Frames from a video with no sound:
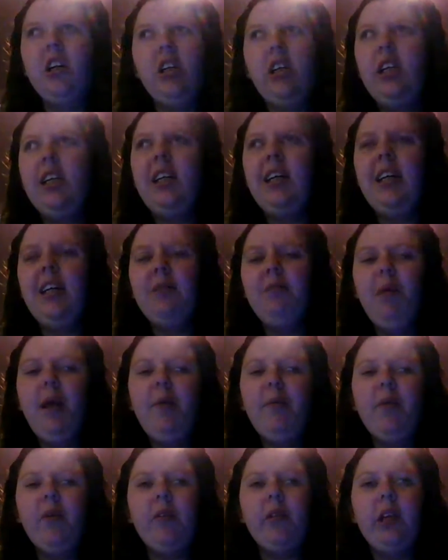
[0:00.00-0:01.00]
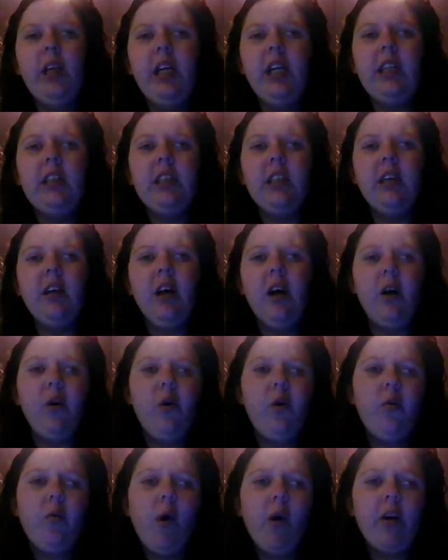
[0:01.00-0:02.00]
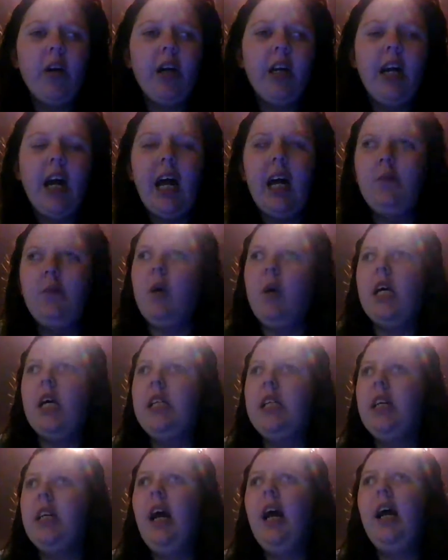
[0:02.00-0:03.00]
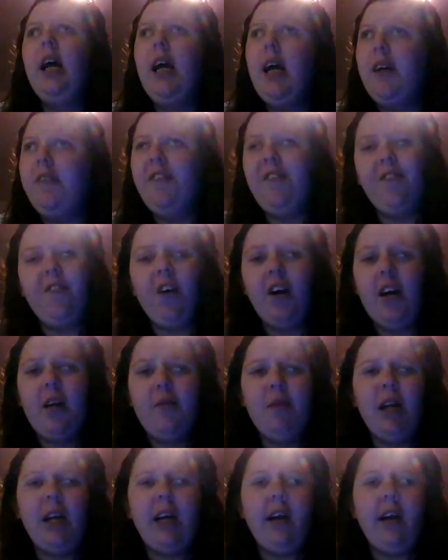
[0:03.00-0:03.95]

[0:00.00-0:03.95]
People need to know what your name is, if you've got any